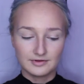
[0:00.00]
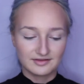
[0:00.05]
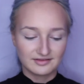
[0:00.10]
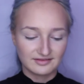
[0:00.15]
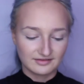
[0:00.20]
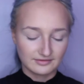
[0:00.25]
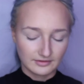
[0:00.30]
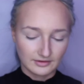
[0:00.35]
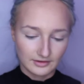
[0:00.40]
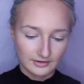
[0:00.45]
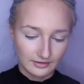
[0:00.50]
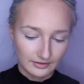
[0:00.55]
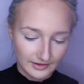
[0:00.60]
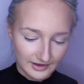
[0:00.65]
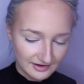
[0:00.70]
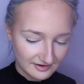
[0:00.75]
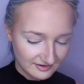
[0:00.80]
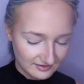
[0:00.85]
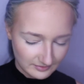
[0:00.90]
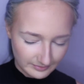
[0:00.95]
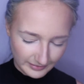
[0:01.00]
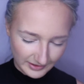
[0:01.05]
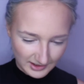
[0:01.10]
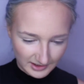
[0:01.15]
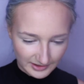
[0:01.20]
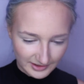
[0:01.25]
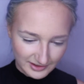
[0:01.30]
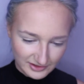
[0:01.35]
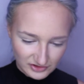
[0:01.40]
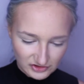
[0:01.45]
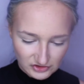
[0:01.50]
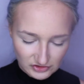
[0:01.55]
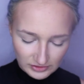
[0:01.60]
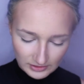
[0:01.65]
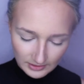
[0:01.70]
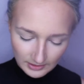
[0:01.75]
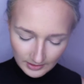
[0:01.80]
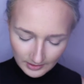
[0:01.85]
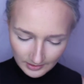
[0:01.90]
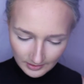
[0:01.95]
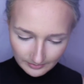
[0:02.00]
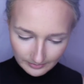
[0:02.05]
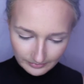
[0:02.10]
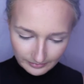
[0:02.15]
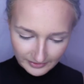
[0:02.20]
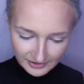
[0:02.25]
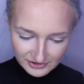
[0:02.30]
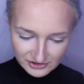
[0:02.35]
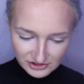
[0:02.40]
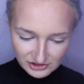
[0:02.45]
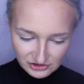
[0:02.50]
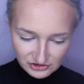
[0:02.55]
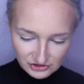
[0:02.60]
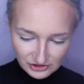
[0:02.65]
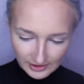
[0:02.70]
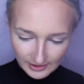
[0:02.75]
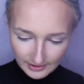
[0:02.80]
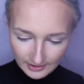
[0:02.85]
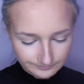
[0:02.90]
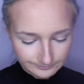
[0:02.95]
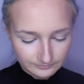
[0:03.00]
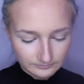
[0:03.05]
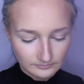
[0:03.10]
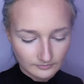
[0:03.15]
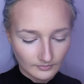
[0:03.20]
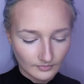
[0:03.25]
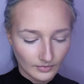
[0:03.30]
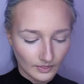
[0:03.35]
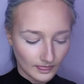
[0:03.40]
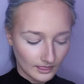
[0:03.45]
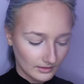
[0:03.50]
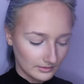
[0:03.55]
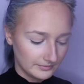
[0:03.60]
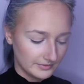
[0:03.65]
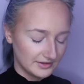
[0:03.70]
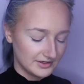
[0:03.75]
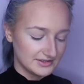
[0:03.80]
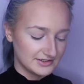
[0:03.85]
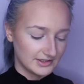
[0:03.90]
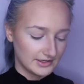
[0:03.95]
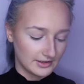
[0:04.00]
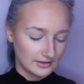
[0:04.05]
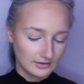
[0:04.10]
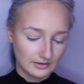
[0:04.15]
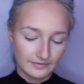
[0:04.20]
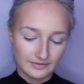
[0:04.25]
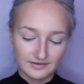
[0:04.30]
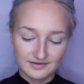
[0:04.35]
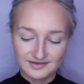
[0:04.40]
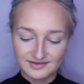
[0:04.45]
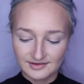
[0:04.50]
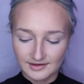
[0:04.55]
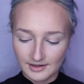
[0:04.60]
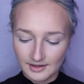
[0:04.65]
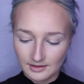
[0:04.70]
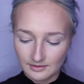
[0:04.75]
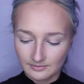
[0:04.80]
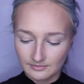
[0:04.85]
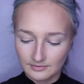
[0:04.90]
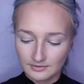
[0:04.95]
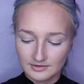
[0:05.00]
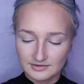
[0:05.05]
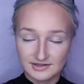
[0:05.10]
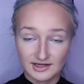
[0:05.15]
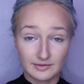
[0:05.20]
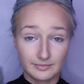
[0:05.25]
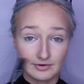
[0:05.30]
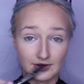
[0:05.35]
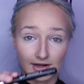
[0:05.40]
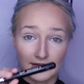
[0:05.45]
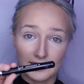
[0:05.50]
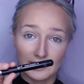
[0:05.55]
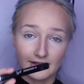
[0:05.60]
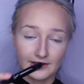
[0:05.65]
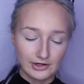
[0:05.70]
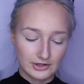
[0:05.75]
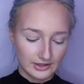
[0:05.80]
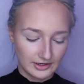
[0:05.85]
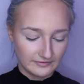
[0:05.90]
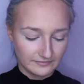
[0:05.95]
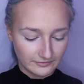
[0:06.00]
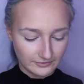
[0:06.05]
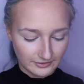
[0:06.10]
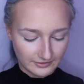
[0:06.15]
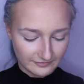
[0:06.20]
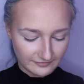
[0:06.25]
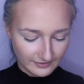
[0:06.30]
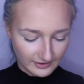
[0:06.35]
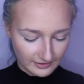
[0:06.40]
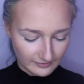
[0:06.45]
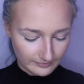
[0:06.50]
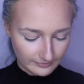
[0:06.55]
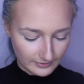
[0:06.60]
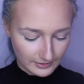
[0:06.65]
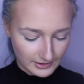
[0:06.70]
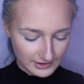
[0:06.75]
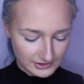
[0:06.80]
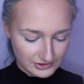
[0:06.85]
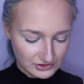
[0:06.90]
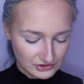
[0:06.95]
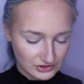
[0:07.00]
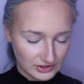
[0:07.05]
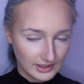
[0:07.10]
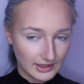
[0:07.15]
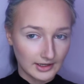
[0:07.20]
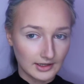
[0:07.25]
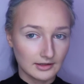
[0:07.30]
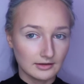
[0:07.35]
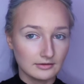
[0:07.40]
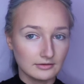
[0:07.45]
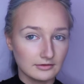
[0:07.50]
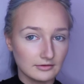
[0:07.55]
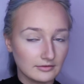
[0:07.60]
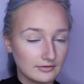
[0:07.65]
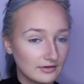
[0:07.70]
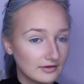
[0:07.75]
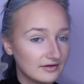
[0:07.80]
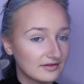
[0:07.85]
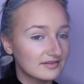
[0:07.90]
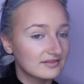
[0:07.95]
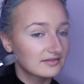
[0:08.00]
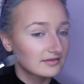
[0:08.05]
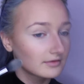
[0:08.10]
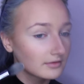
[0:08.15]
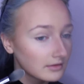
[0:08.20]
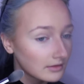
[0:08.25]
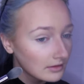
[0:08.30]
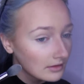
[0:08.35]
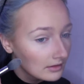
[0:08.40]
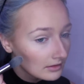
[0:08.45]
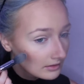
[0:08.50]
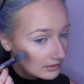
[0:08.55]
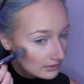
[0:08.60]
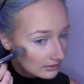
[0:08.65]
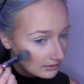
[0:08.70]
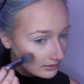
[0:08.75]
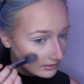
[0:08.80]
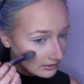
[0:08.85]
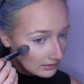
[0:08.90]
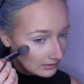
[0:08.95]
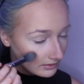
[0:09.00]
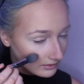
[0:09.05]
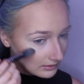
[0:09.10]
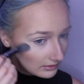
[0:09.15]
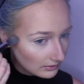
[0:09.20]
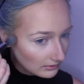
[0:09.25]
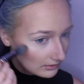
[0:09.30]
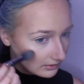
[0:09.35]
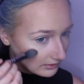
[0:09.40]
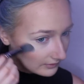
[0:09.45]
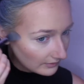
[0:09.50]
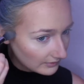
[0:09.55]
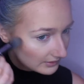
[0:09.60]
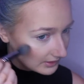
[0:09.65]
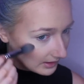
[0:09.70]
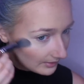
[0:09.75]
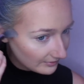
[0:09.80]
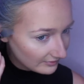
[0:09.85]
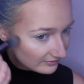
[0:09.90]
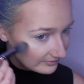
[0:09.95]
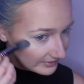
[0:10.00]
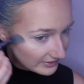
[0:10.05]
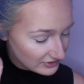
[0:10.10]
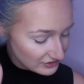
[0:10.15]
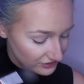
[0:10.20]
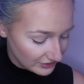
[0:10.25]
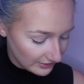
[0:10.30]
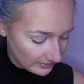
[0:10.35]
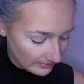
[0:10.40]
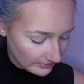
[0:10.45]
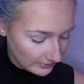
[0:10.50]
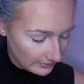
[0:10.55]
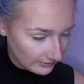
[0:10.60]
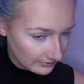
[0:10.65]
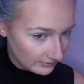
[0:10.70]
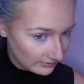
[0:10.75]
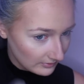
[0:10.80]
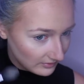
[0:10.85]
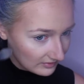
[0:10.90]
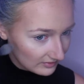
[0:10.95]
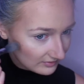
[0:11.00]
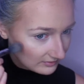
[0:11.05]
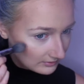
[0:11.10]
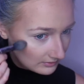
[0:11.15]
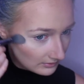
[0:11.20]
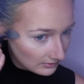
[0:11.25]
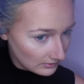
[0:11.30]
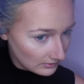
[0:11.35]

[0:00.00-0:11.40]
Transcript: it's a less pinkish blushy shade. I'm going to take it on the same Tapered Highlighter F35 brush and do this along the tops of my cheekbones.